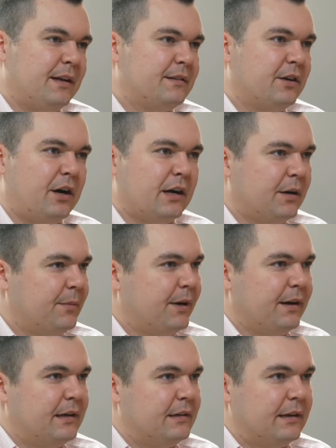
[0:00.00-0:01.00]
not talking
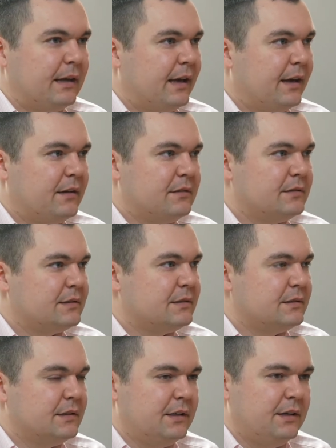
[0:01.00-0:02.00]
about anything else.